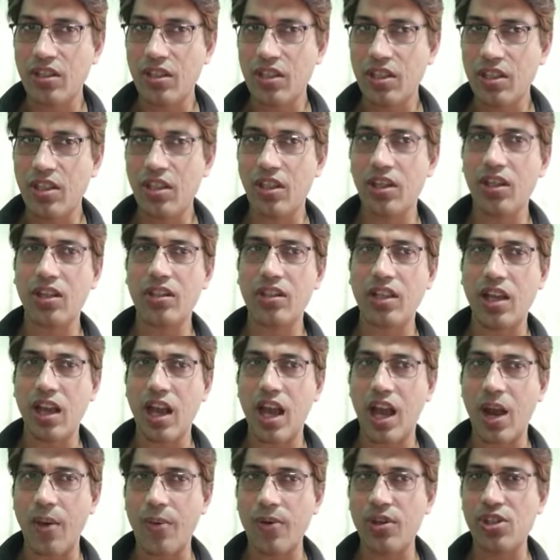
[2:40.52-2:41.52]
here the
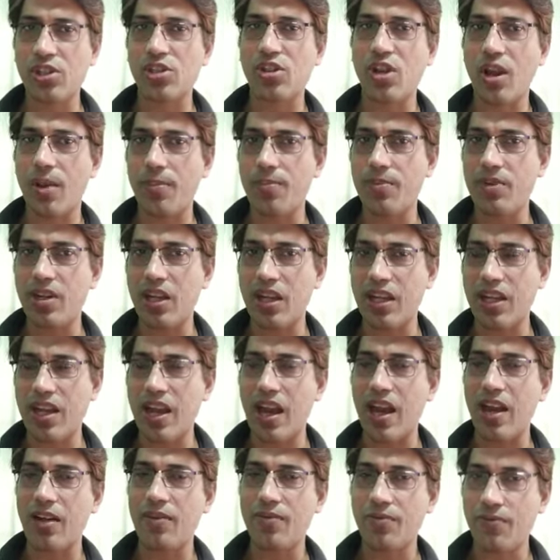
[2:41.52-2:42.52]
hours of day
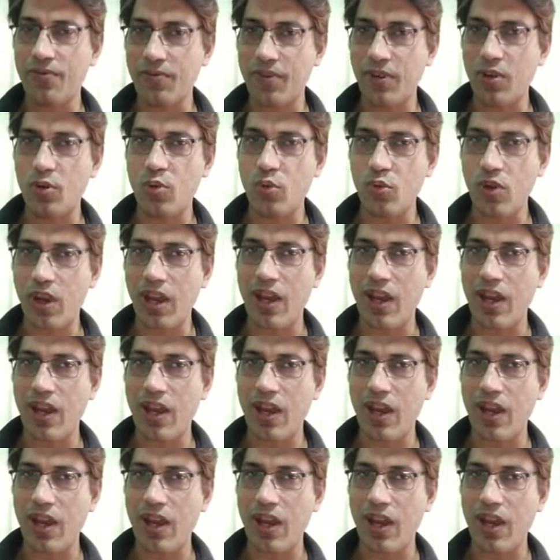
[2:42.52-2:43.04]
are few